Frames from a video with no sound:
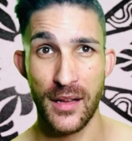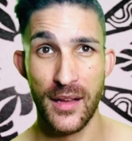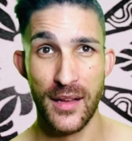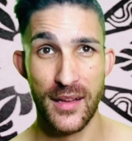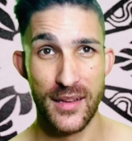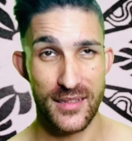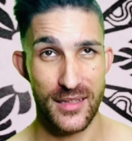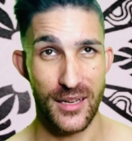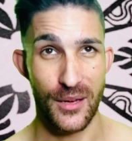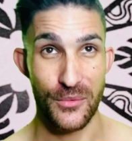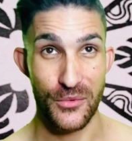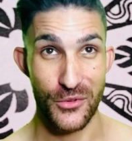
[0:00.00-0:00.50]

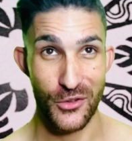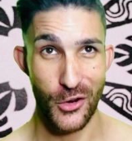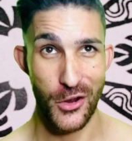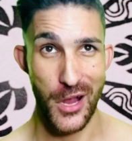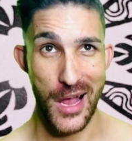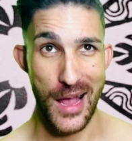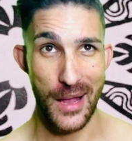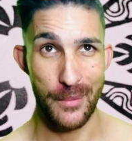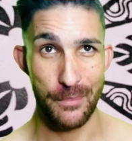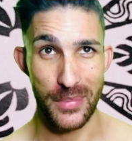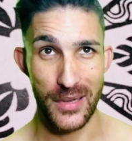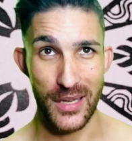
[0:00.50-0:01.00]
So I'm so
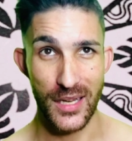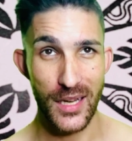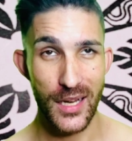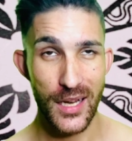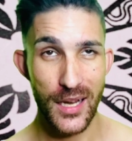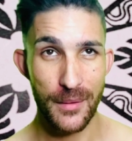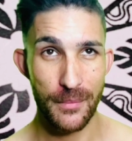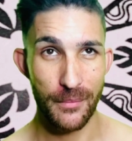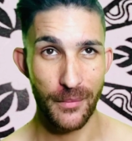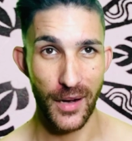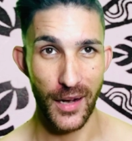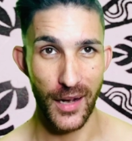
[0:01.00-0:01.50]
happy
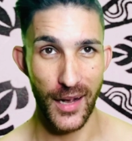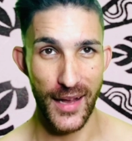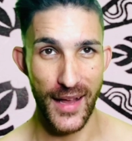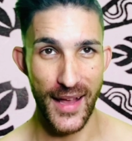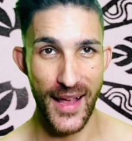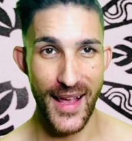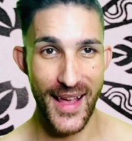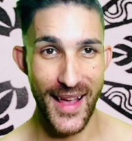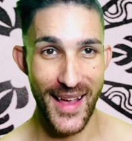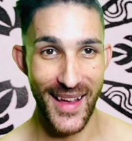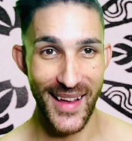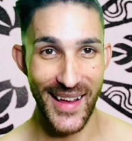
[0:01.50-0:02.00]
my
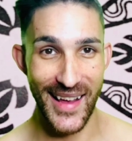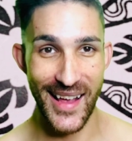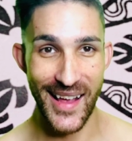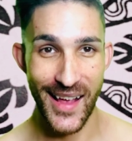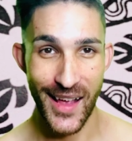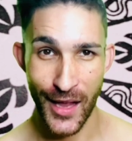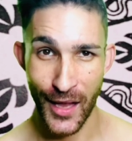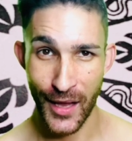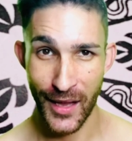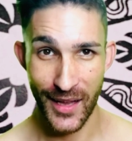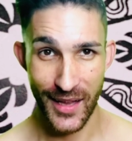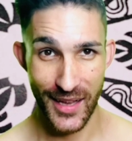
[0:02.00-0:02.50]
hair
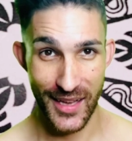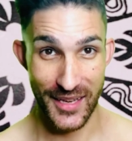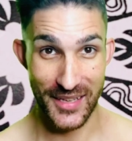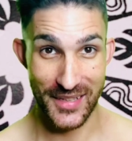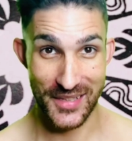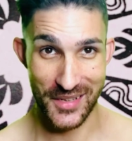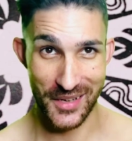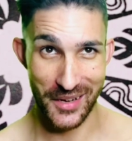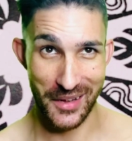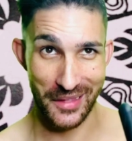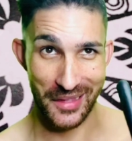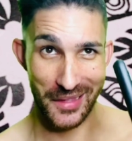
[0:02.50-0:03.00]
is
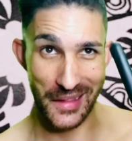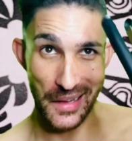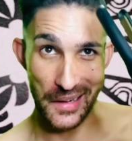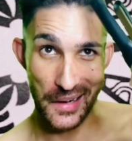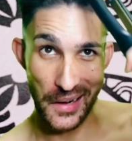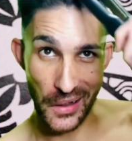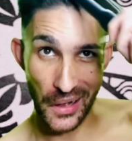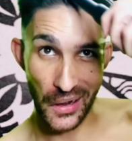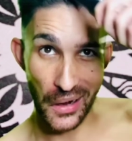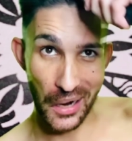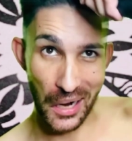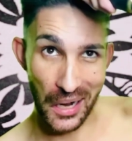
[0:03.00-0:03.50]
not that
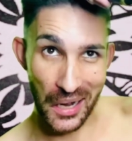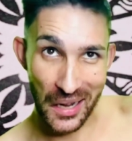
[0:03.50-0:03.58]
long.